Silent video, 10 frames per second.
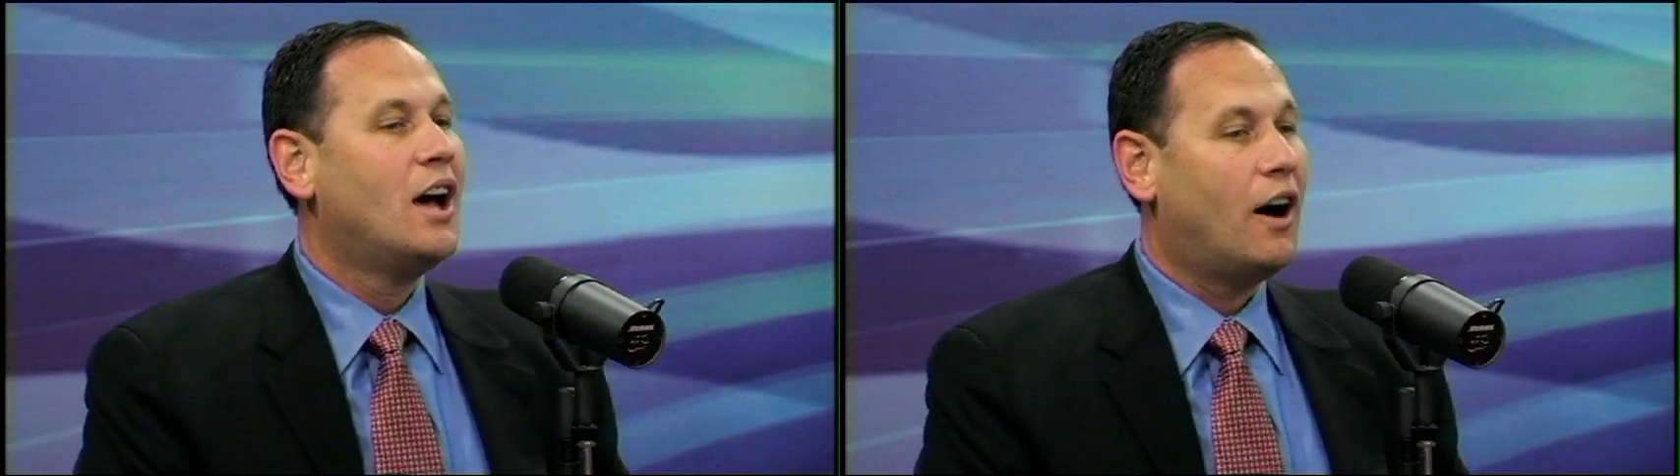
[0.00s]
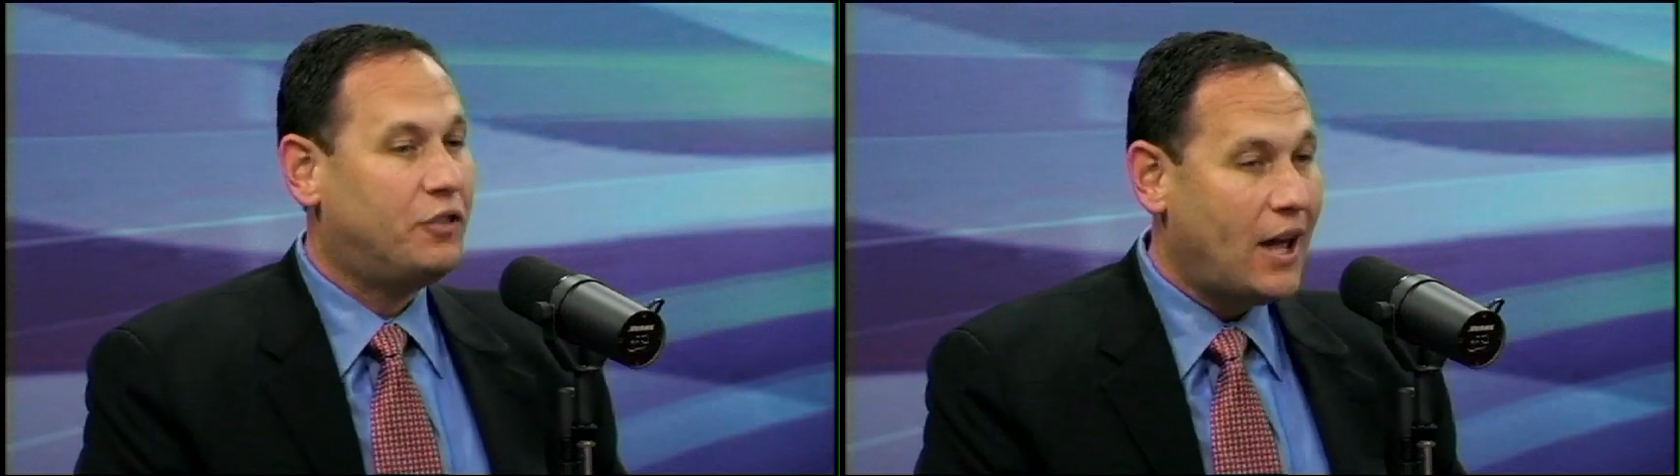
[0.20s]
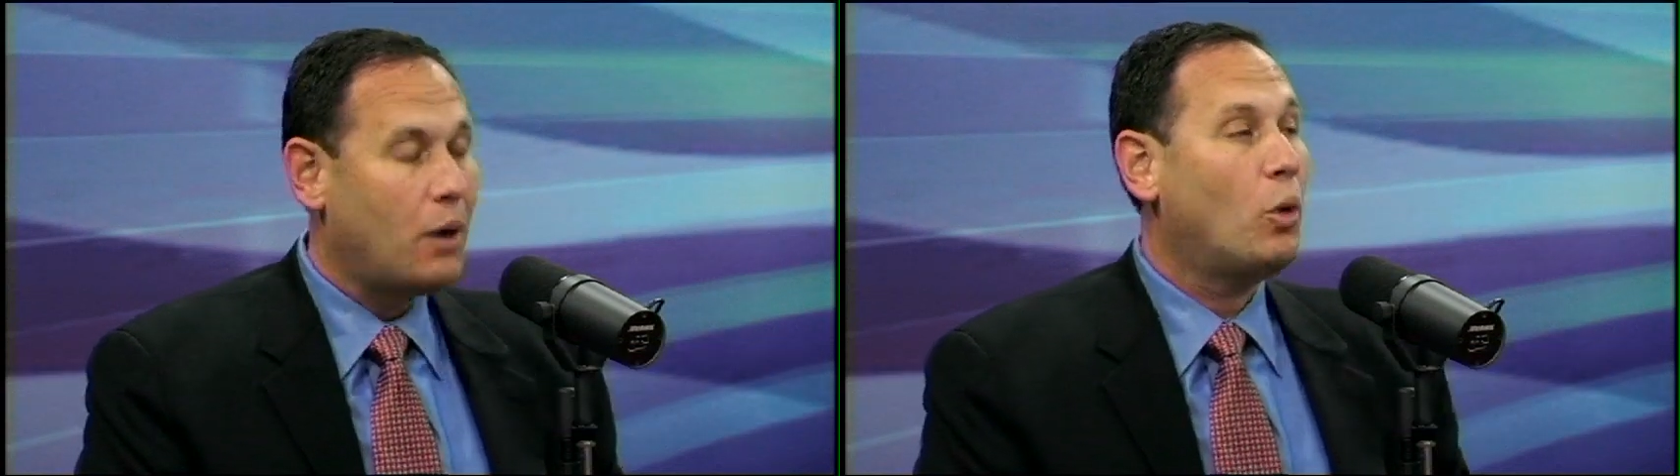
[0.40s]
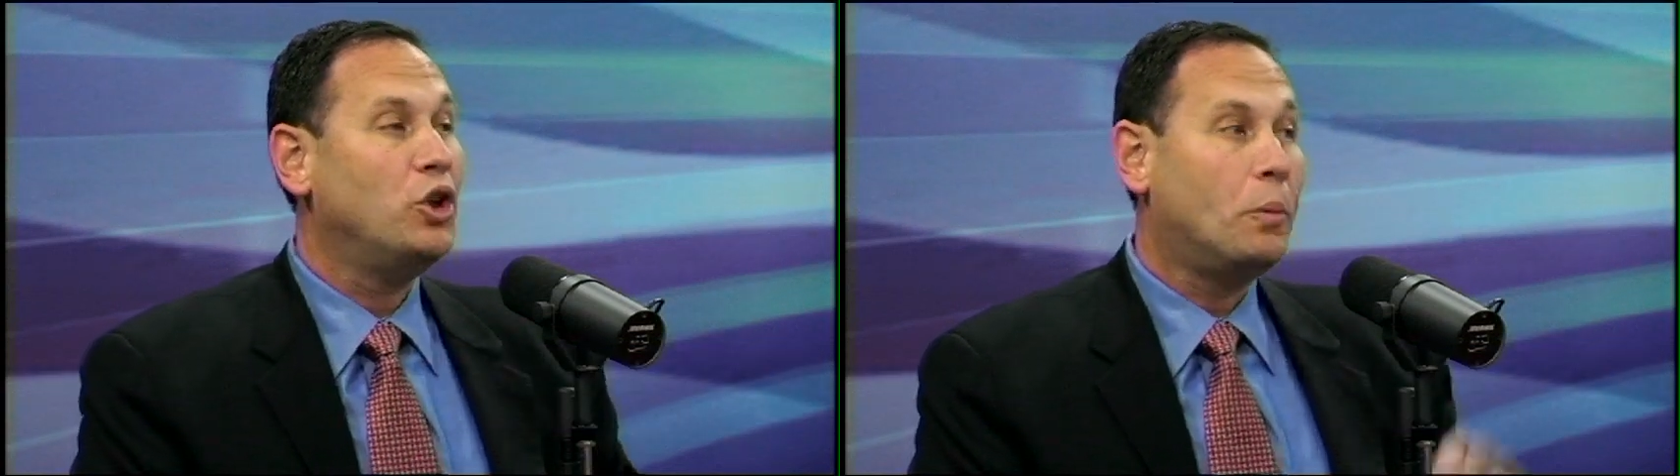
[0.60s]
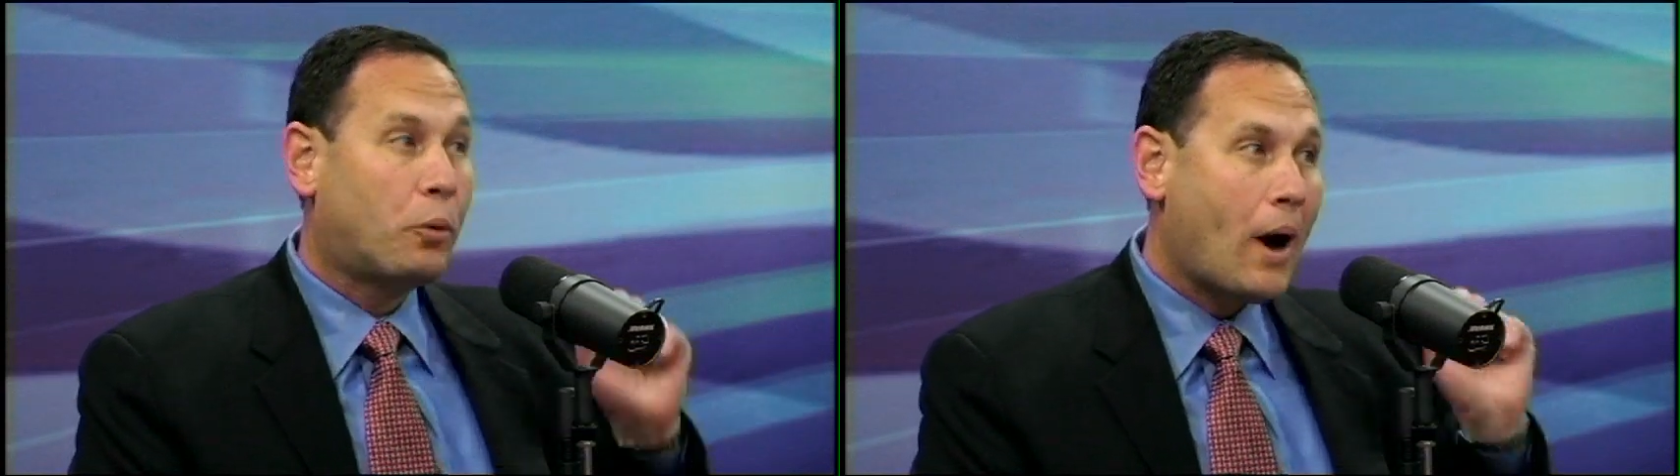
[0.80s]
of debt when
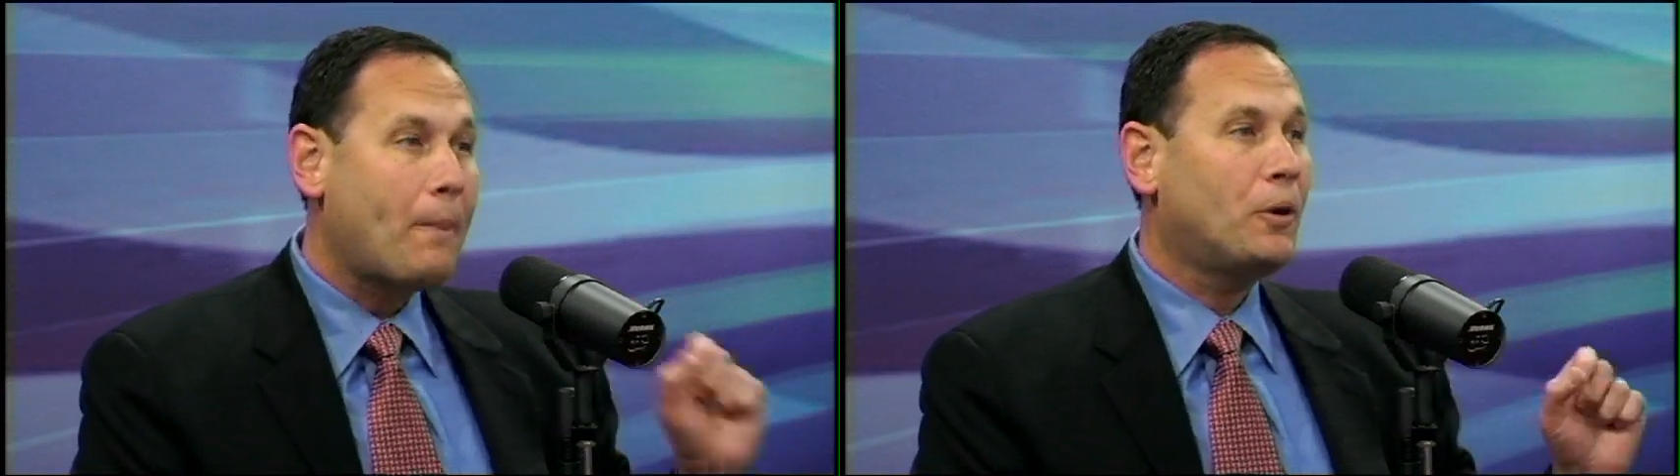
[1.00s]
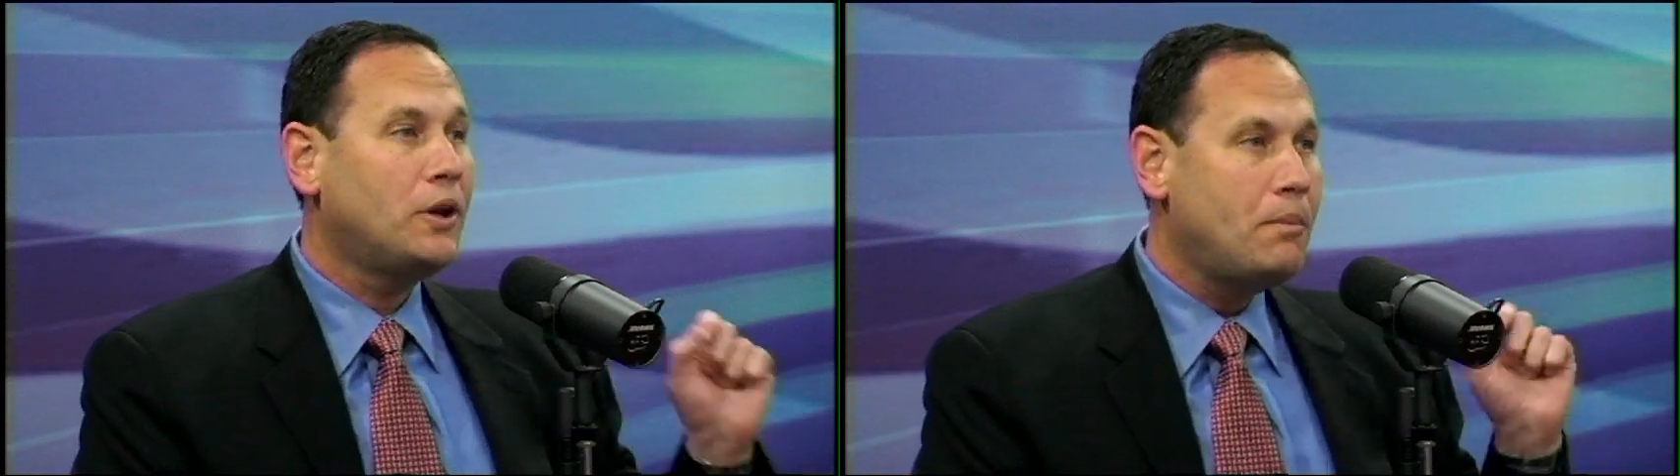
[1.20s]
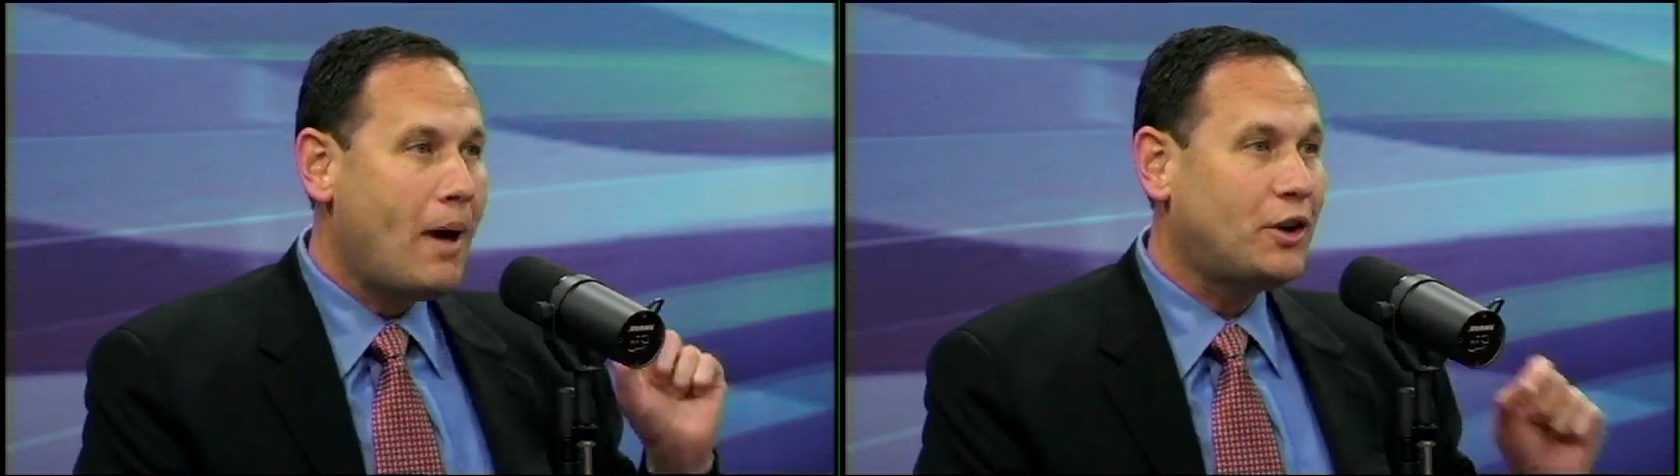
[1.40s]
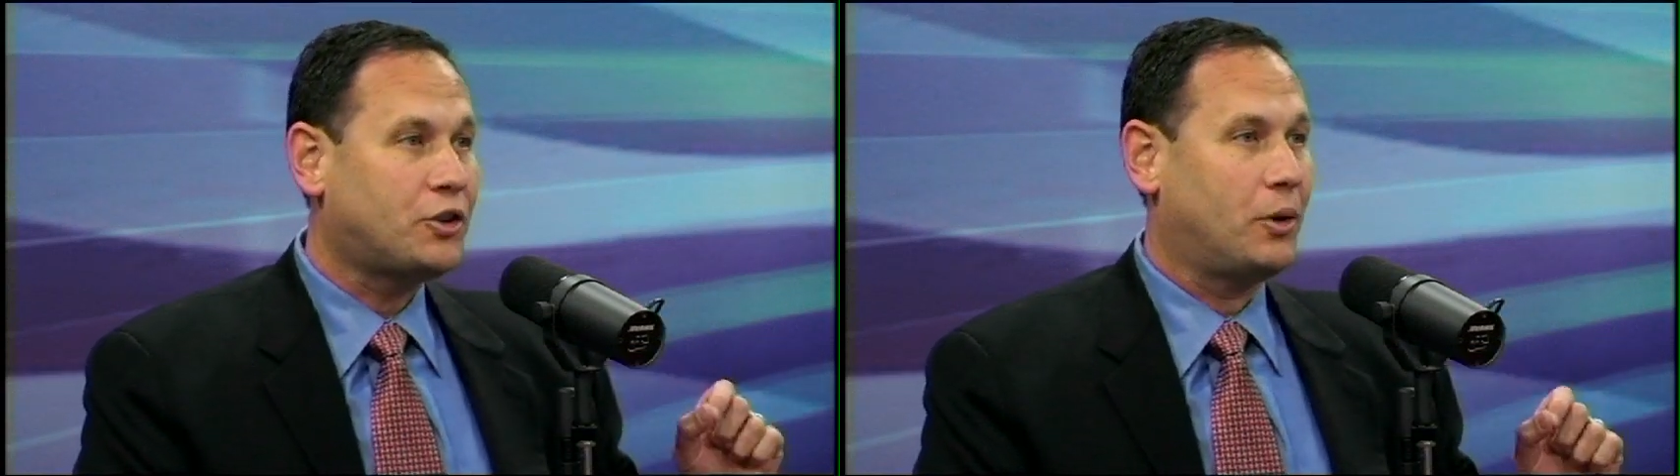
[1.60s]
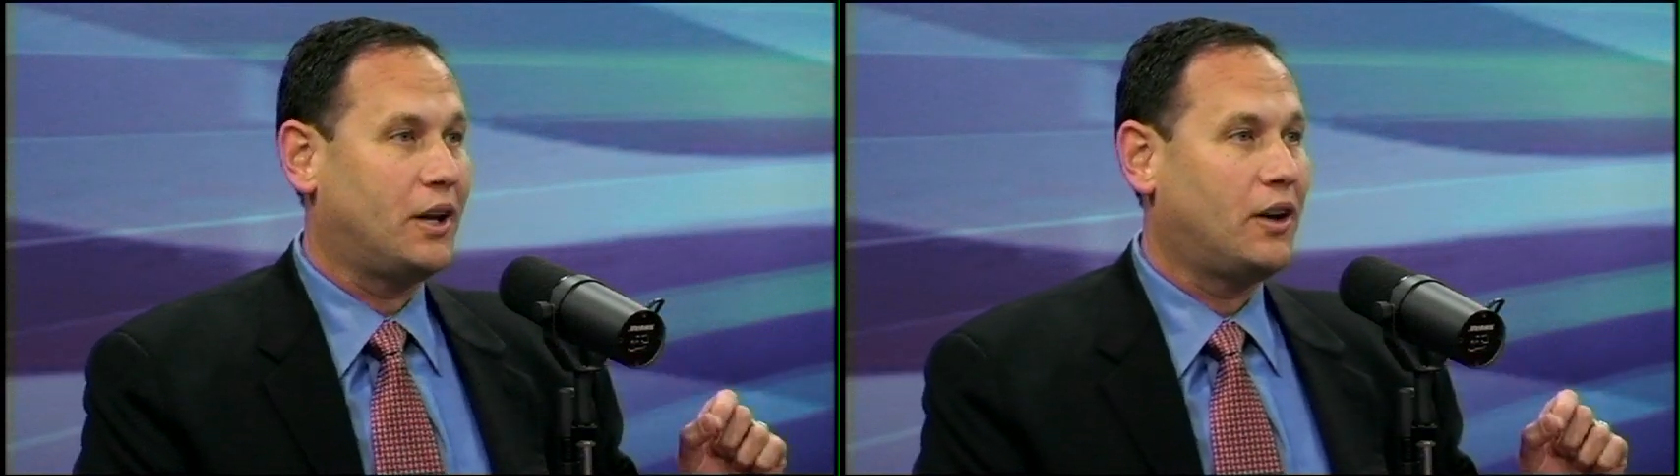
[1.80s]
you properly
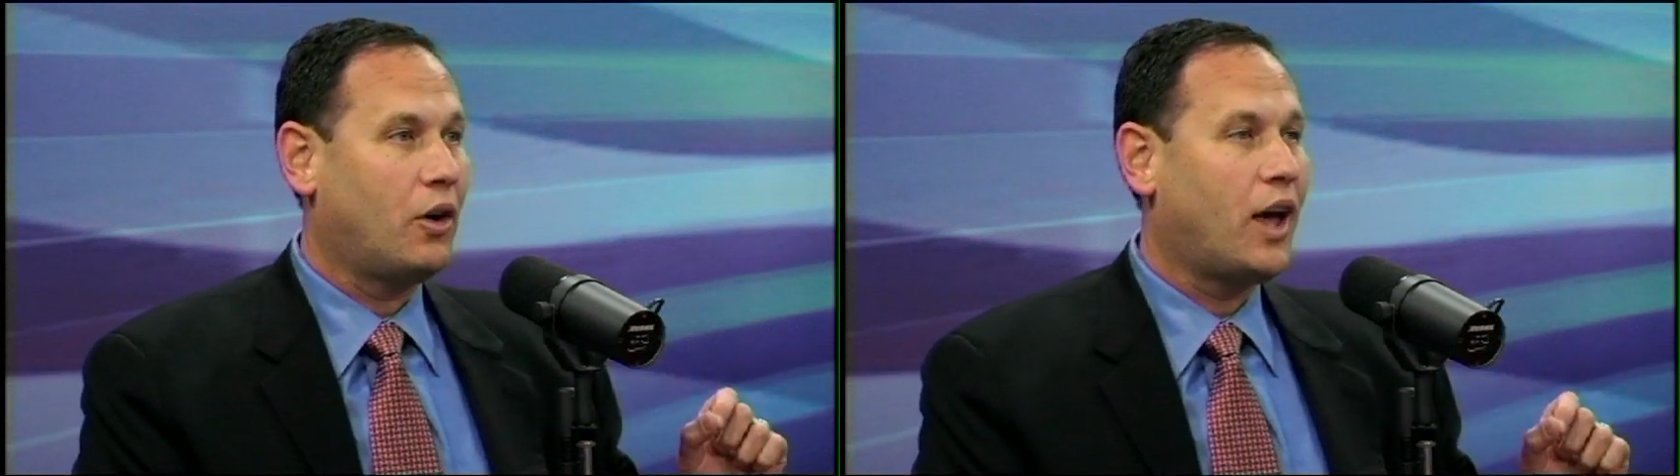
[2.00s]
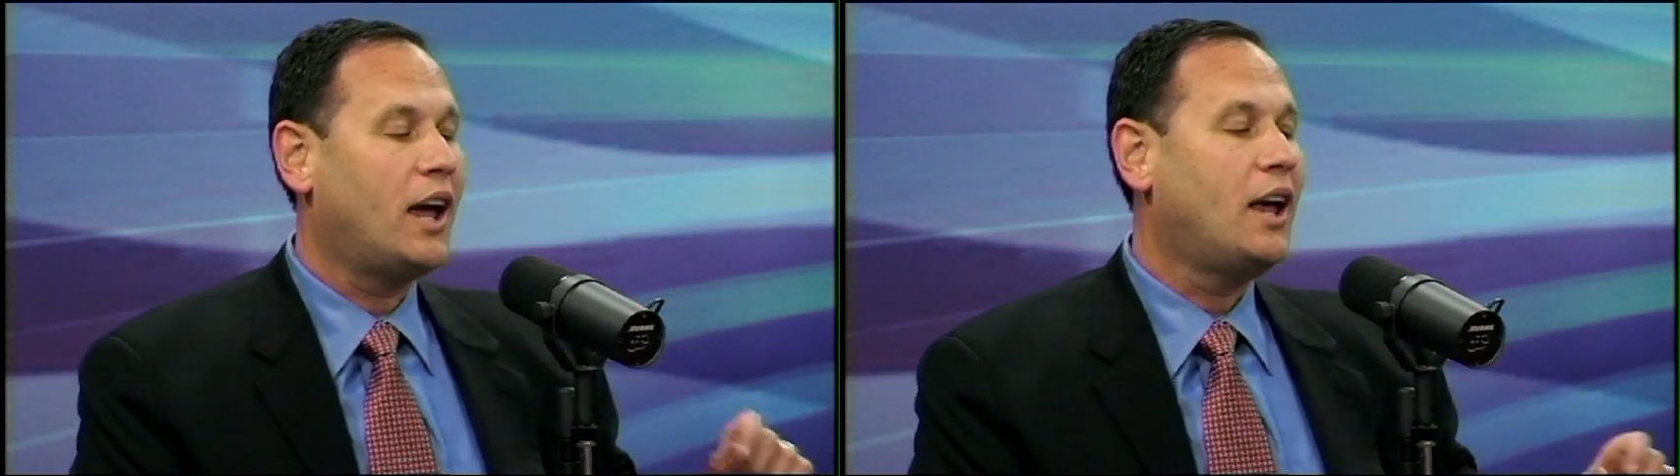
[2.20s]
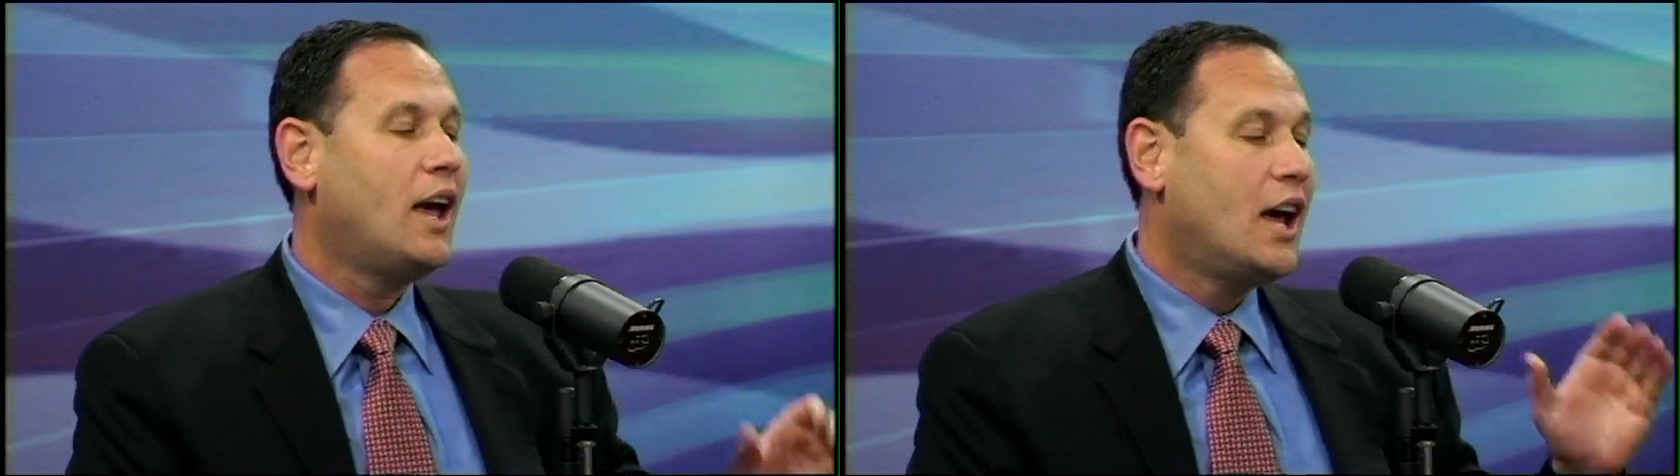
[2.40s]
measure it. Okay.